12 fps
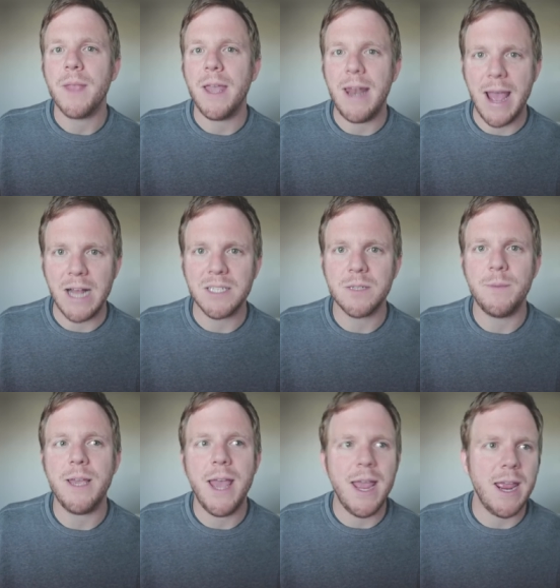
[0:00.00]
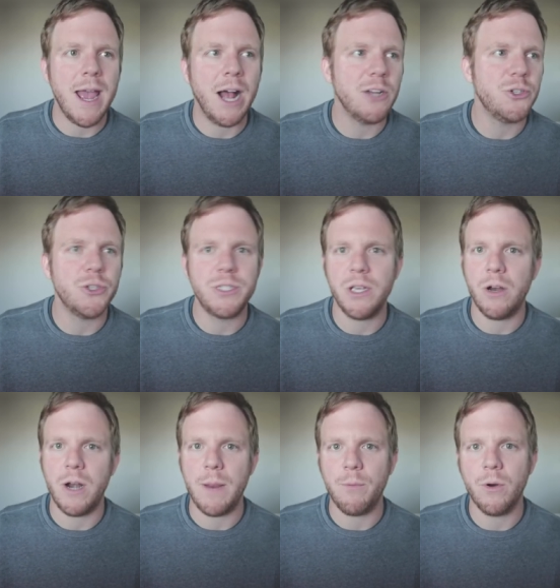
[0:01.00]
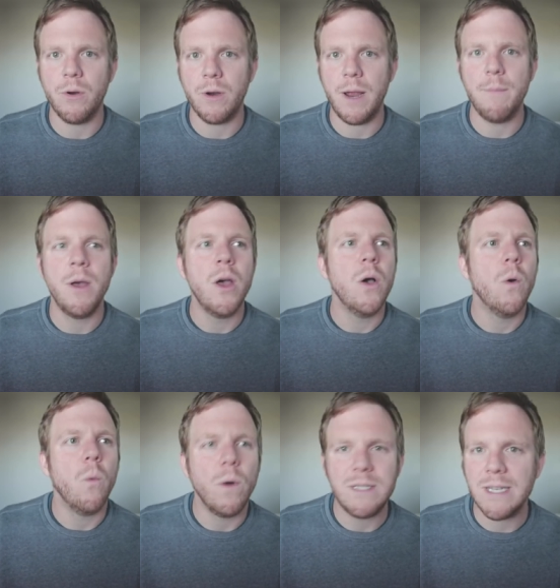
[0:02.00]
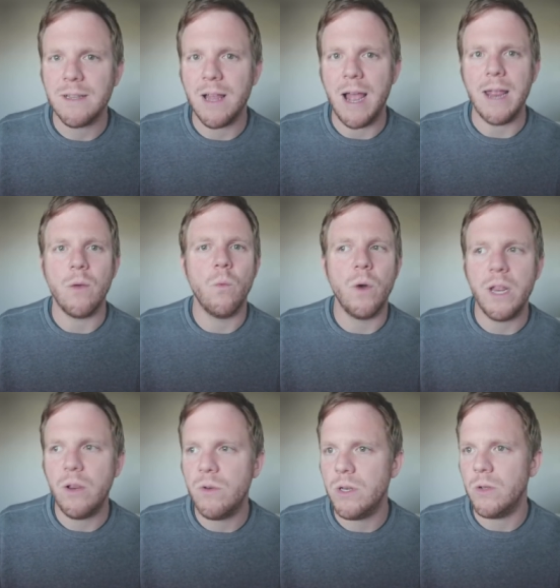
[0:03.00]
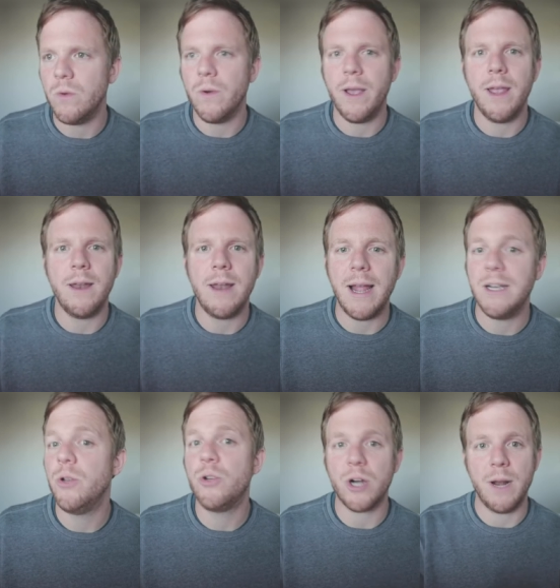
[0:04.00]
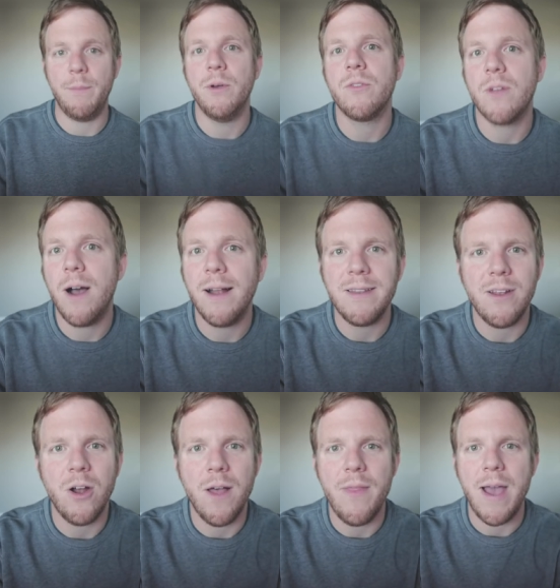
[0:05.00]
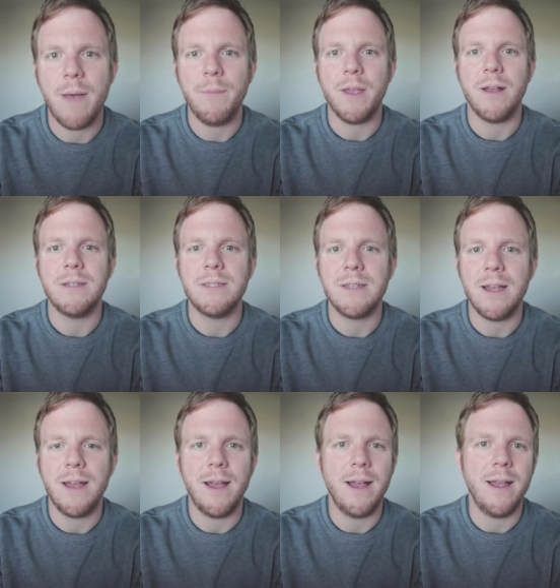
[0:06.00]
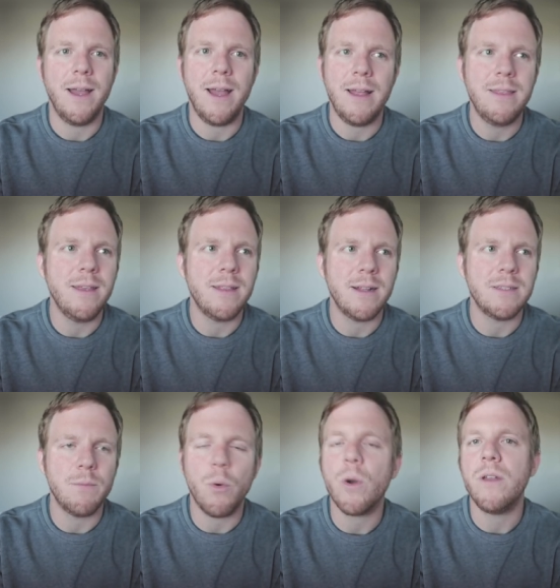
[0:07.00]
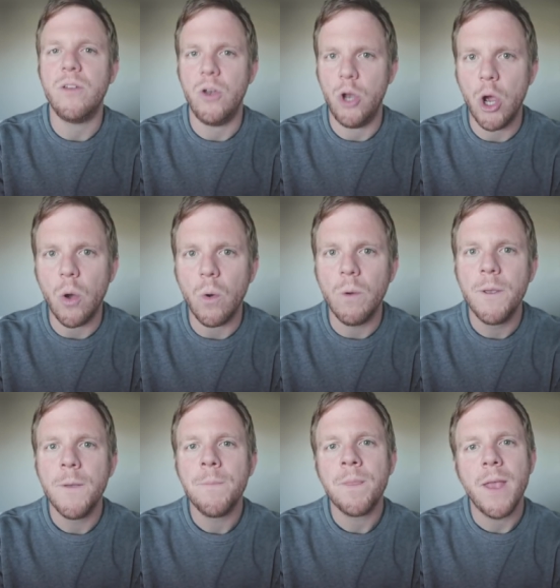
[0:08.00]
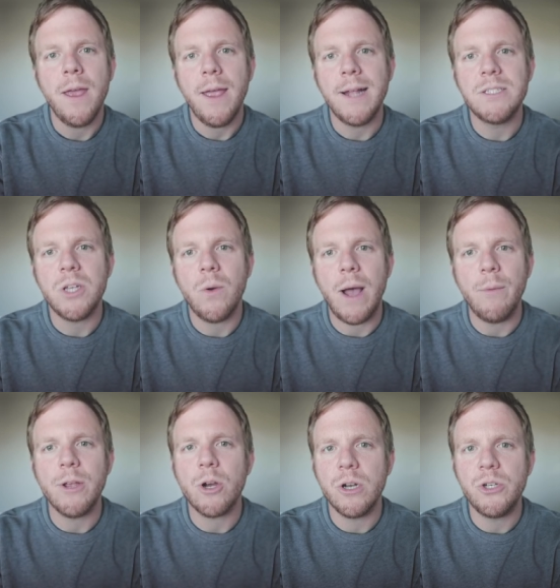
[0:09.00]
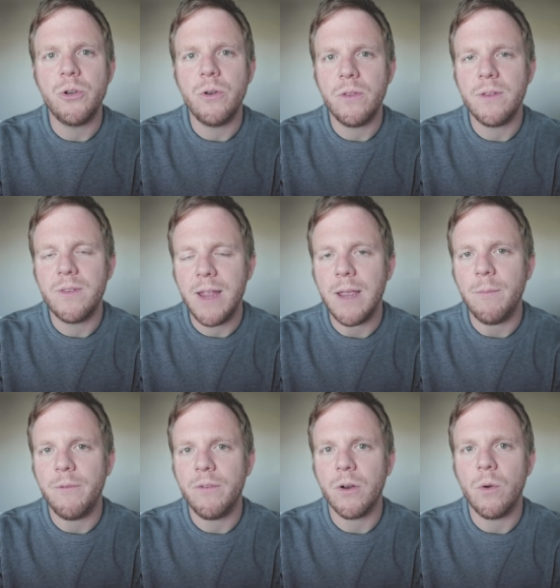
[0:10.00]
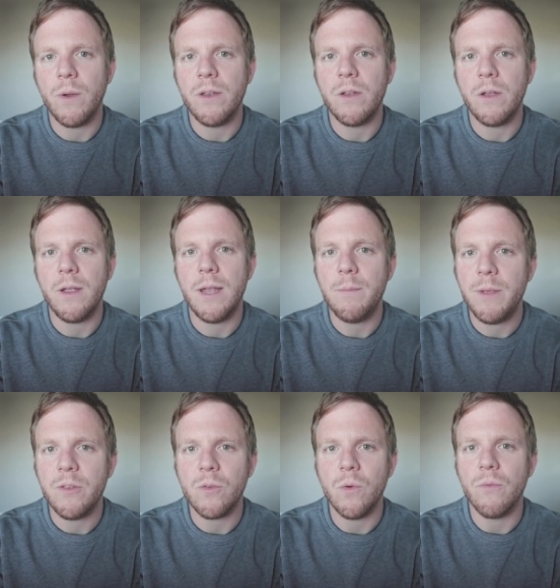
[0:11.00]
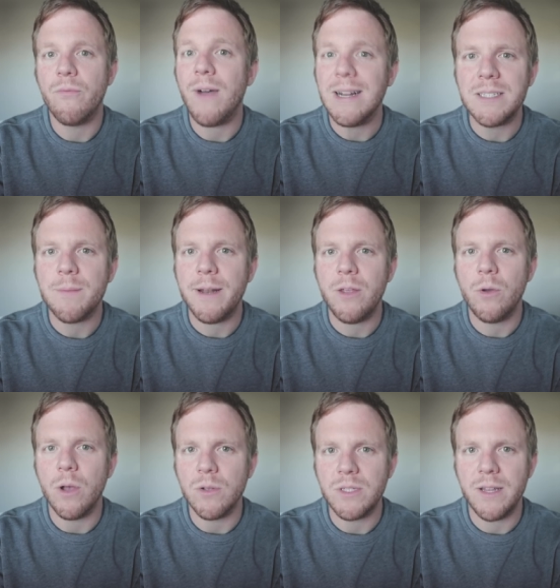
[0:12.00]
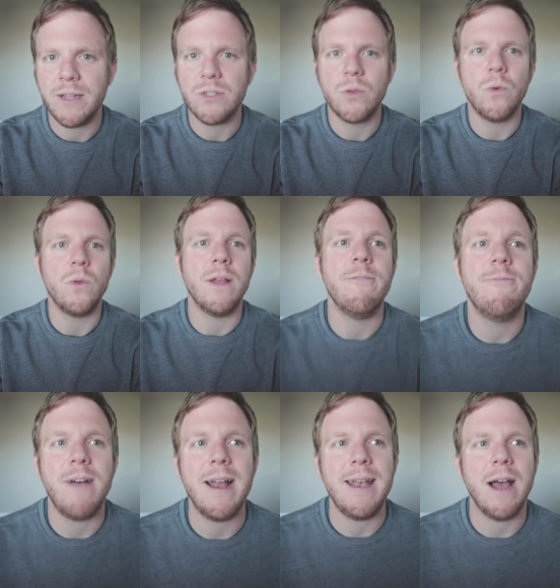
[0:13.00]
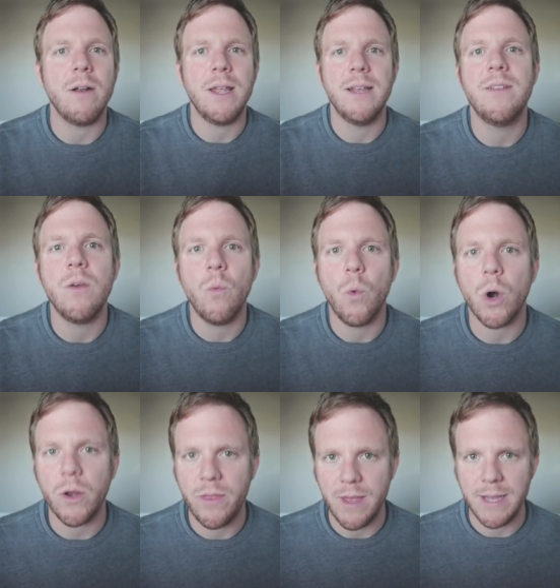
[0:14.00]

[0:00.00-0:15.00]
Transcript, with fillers: and ask me, hey, how's your CRNA program? What's it like? What do you do? And I do try to post content on that because I think that's important to know. And so I would encourage you to do the same if you're going to NP school. Find somebody who goes to that school and find out is it worth